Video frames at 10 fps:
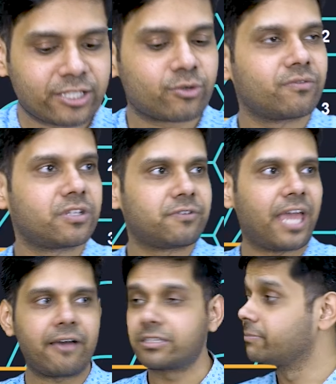one which we
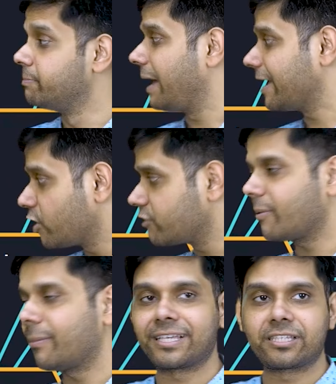have is
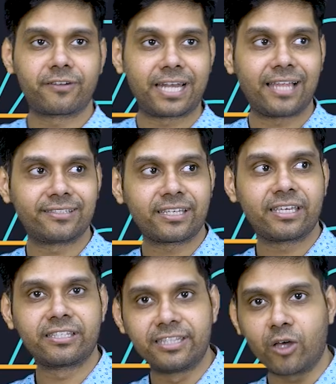bioinformatics freelancing
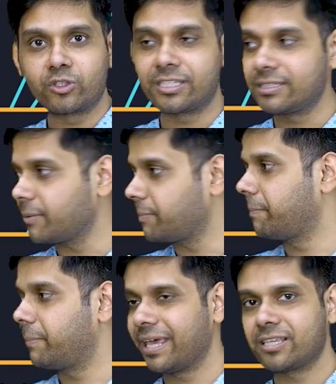now this is the
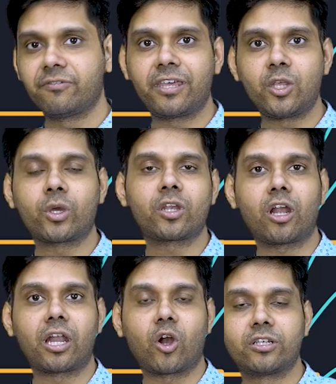place where you can
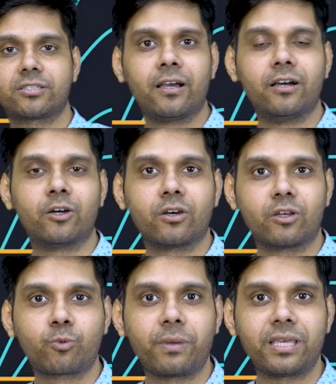earn not just uh,
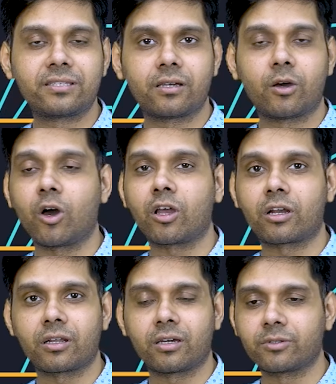rupees or
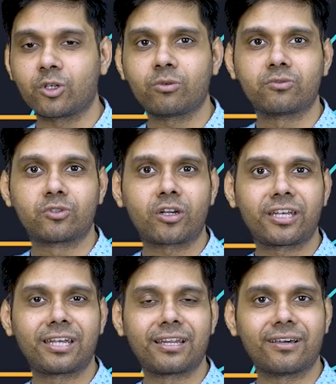uh, you know not
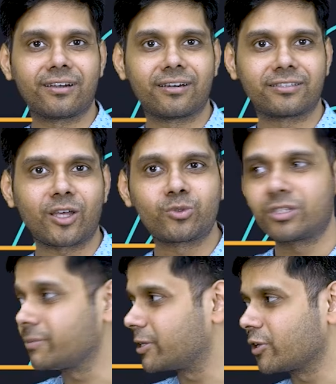in uh, thousands,
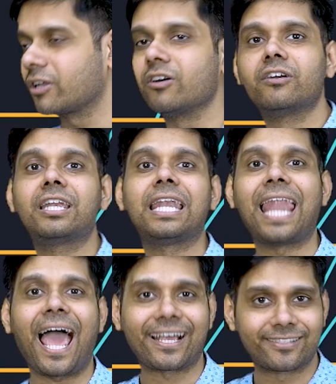but you're going to earn in
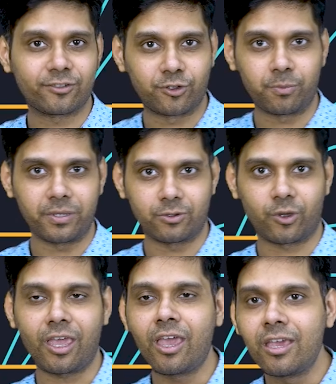lakhs of rupees.
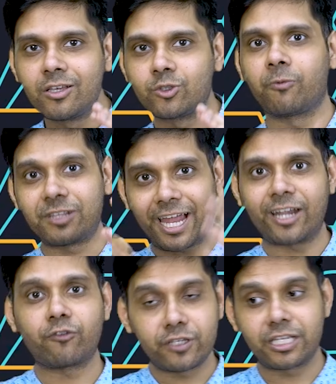Okay. So for that,
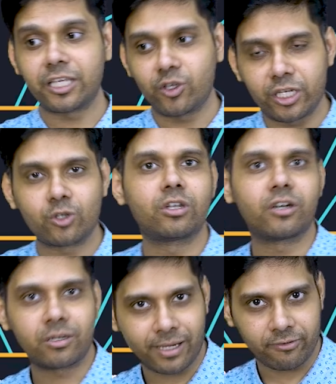obviously, you need to
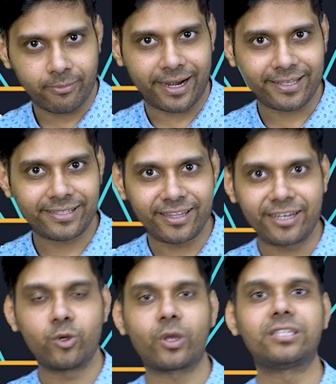learn bioinformatics, and then
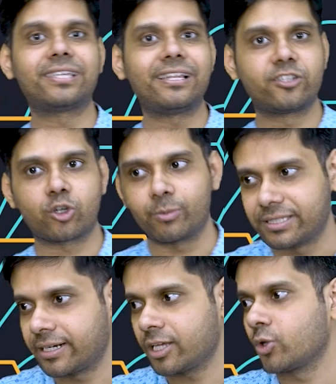you can sell genomics
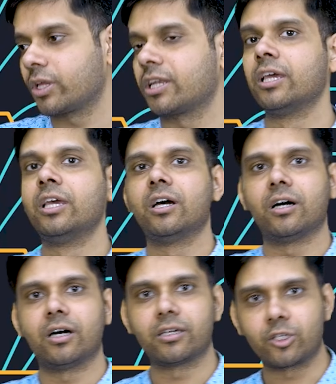data. You can
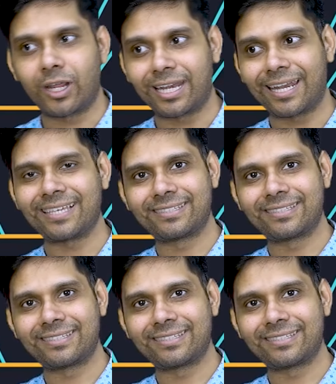uh, you know analyze